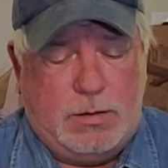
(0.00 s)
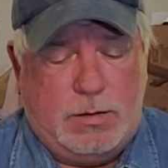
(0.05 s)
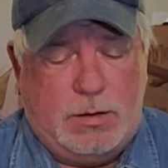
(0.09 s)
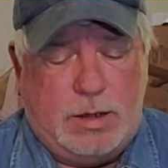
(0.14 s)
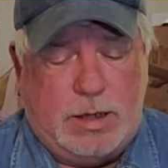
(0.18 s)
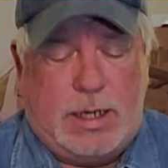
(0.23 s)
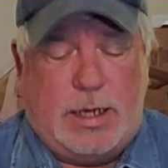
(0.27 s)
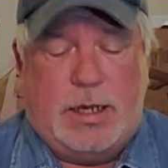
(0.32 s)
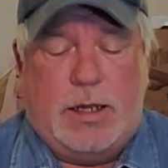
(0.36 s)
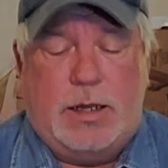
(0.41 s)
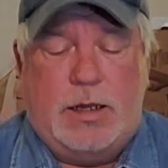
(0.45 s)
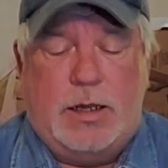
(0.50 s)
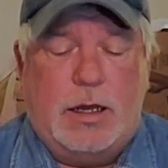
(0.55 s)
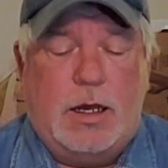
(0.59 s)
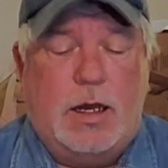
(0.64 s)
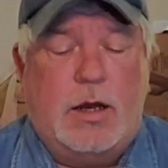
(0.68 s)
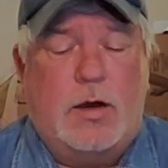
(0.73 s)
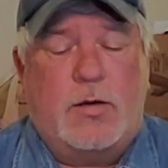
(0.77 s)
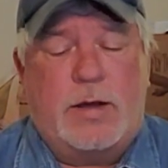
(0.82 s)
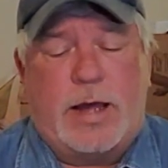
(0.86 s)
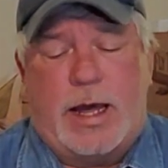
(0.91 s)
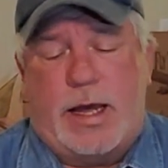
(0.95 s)
Huh,
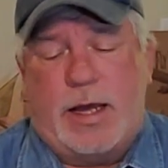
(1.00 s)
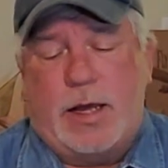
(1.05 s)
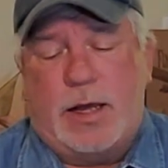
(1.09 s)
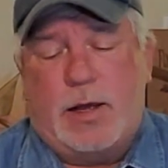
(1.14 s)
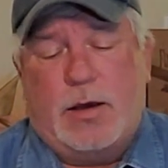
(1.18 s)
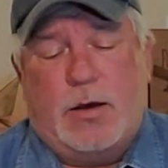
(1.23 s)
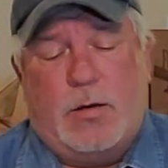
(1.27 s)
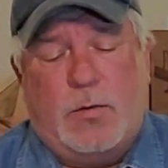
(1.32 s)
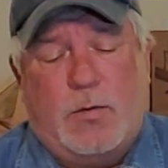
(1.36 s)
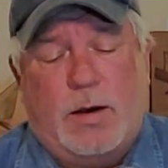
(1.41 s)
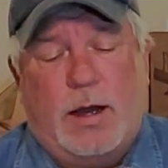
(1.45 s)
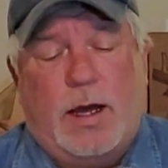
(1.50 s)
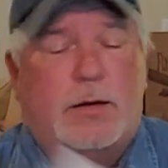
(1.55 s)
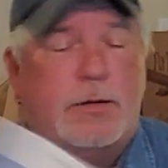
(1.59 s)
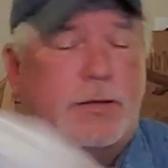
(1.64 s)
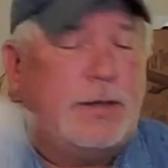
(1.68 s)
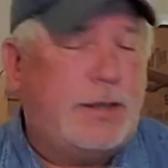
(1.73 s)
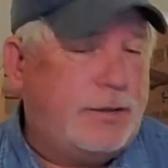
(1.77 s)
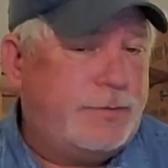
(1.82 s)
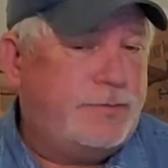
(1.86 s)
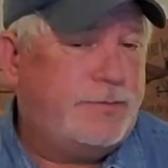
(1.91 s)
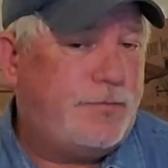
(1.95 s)
okay. Well,
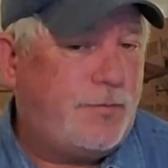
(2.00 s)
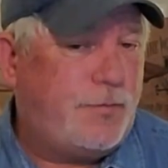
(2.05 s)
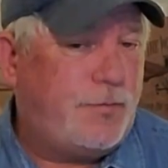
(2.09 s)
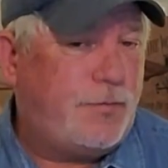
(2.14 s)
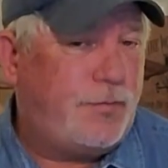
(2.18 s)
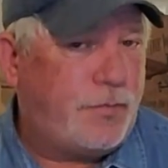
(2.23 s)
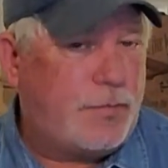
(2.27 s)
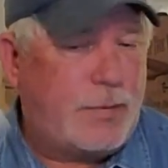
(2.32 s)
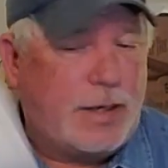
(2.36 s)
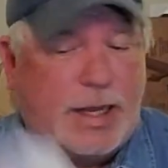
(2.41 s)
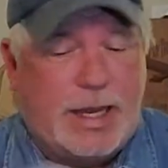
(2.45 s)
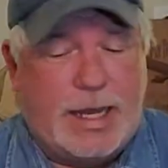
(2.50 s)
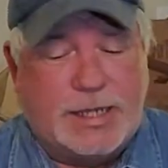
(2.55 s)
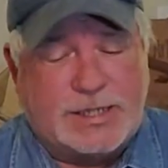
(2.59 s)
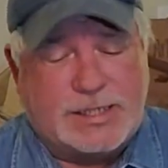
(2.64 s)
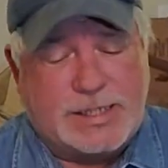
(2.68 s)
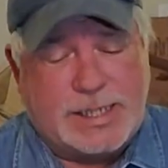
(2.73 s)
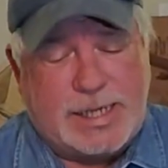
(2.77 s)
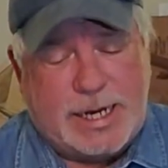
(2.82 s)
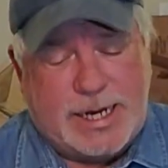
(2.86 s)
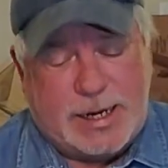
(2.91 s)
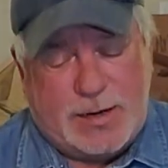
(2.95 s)
it's
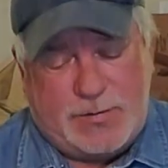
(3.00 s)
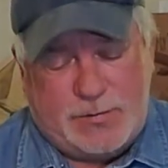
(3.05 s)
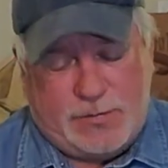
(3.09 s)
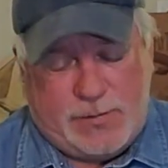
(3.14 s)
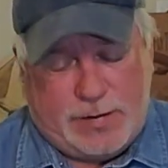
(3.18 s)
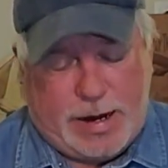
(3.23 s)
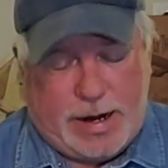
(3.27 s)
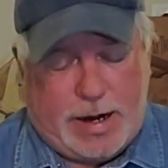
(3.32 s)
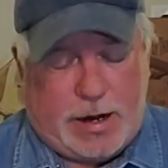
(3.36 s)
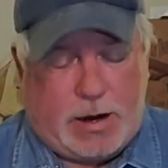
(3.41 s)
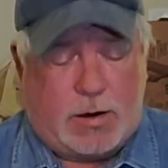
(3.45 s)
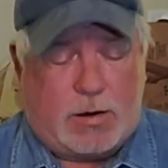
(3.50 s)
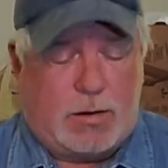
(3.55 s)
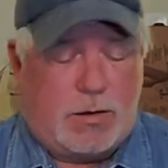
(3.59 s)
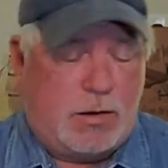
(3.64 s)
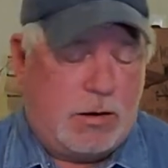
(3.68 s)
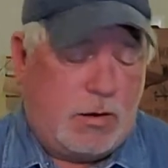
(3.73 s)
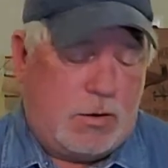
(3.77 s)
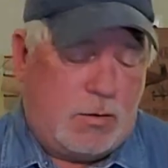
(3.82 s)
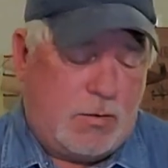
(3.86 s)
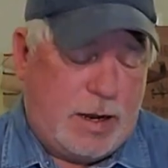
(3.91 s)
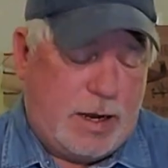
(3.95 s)
in there.
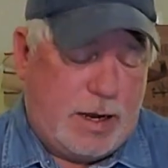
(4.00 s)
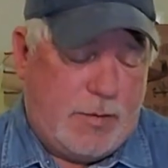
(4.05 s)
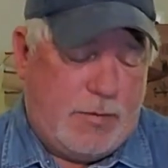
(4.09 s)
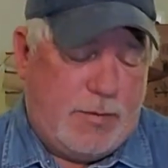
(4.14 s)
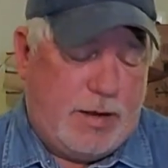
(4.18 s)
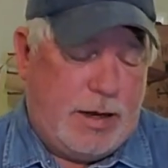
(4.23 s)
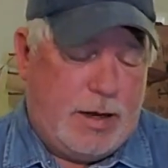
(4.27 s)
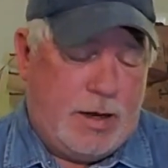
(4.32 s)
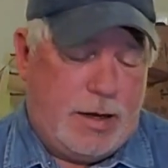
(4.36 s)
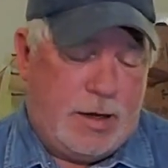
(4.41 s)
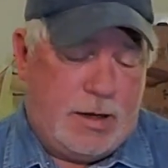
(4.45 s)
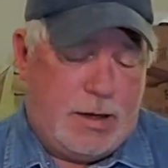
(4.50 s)
Oh, wait a minute.